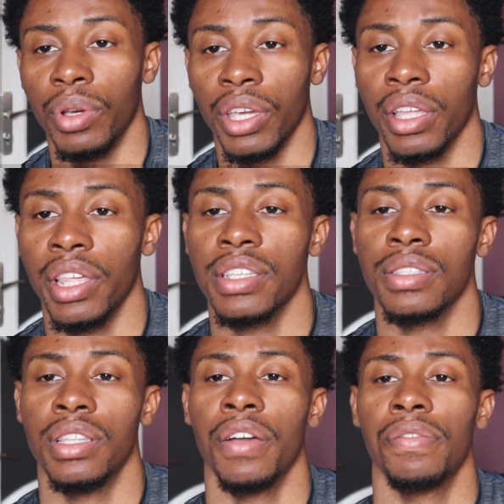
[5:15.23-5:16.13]
But yeah,
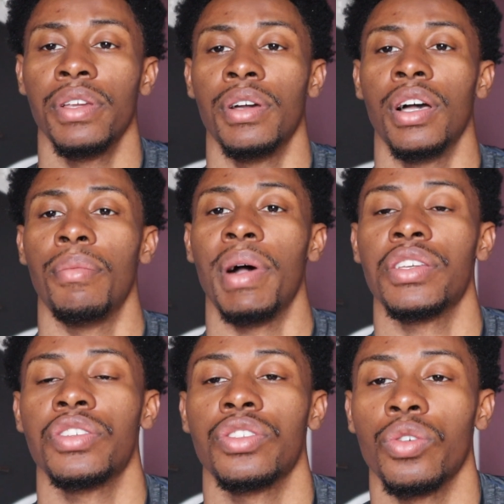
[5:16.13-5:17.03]
that's definitely
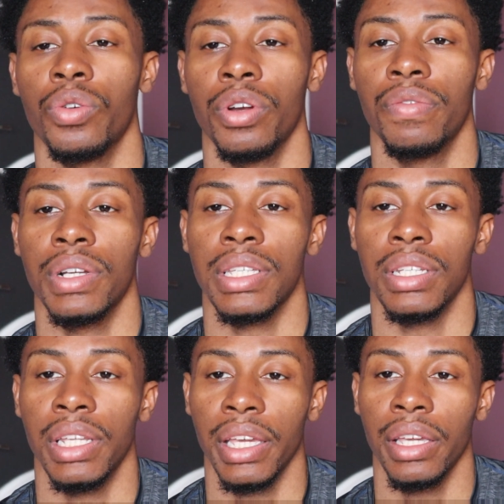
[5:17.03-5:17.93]
my story for
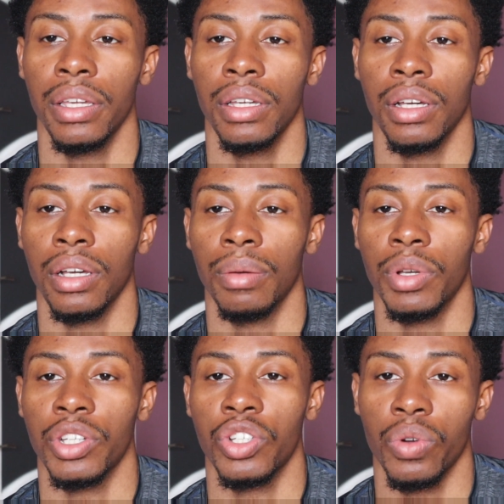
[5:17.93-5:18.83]
today.
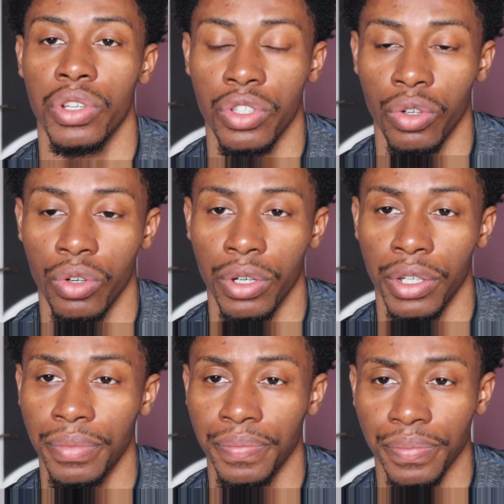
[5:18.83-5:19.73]
A short
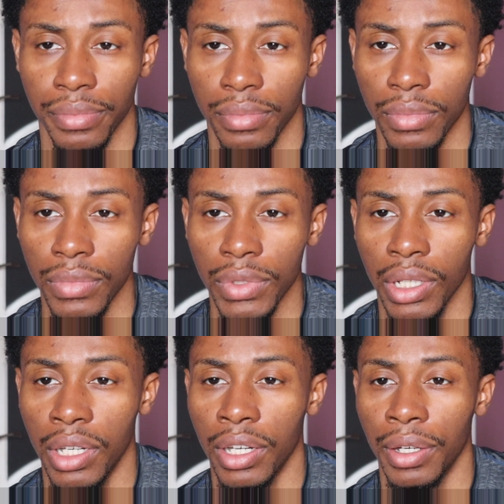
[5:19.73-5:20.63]
story.
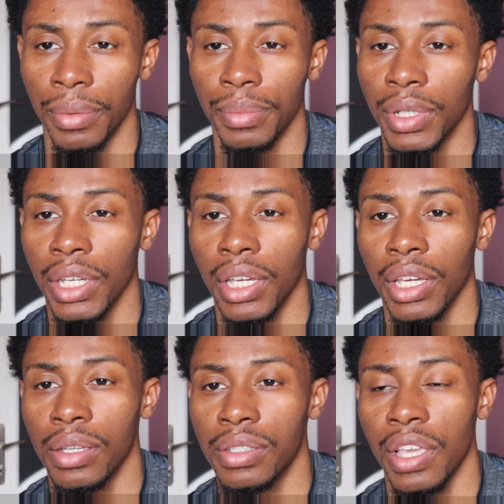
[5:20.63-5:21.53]

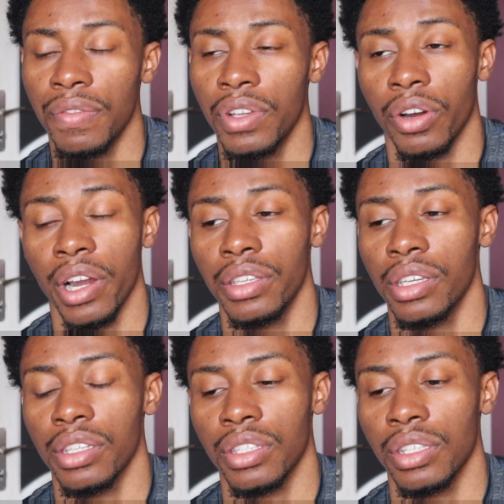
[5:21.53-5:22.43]
It's definitely
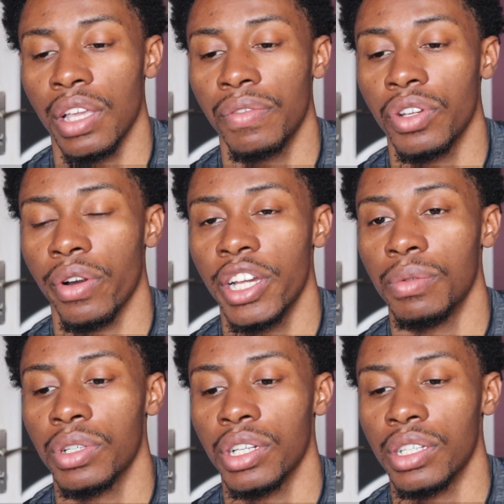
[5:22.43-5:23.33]

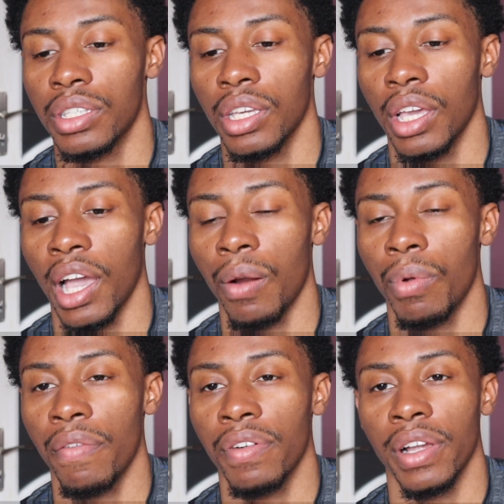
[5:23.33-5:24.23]
crazy because
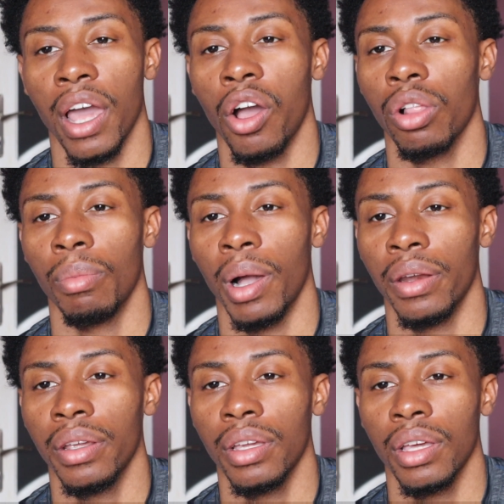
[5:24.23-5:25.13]
I forgot all
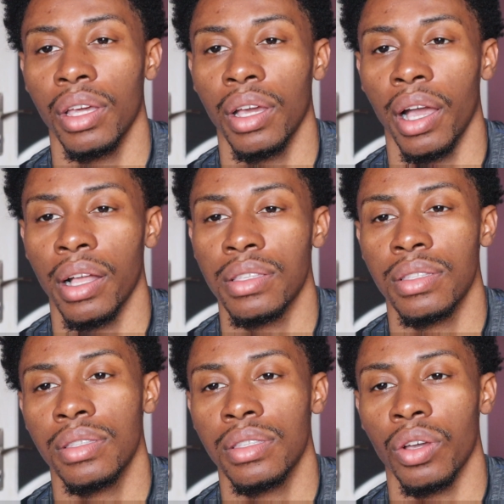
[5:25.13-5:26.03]
about it. I
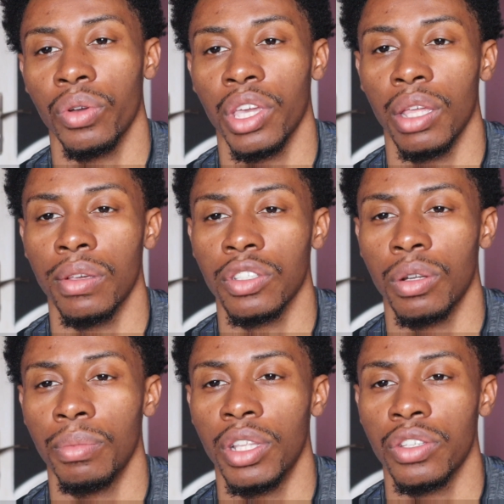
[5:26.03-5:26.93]
told King that was
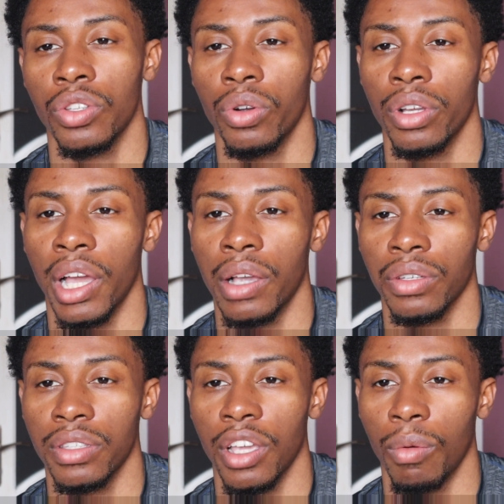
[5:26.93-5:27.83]
going to be the story that I
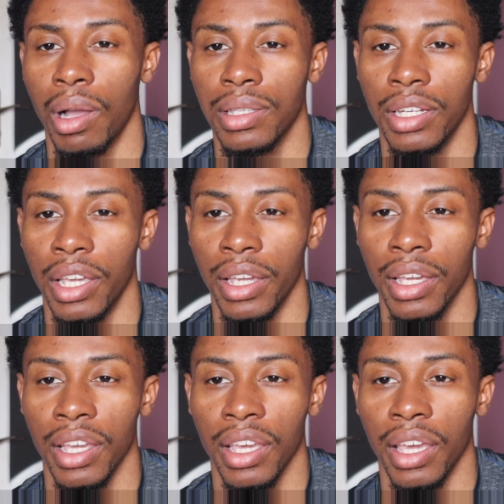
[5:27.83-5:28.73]
was going to talk about
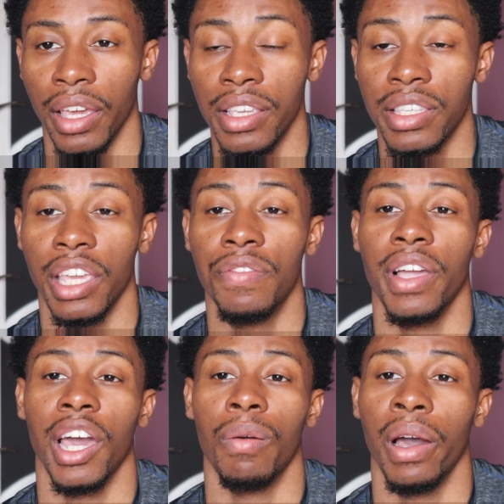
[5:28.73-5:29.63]
today, and he said he
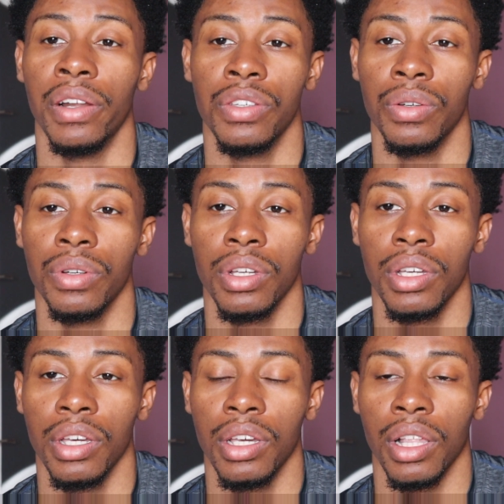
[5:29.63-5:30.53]
forgot about it too.
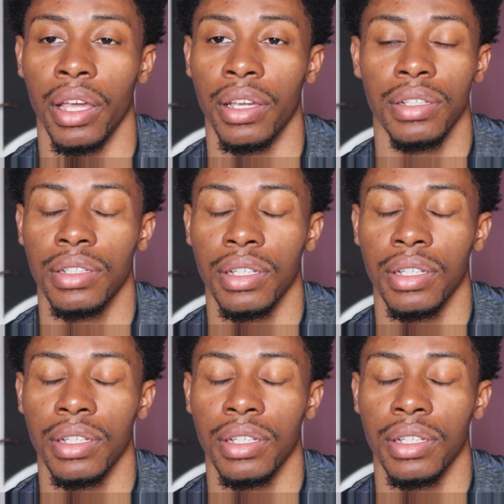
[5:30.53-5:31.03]
Like,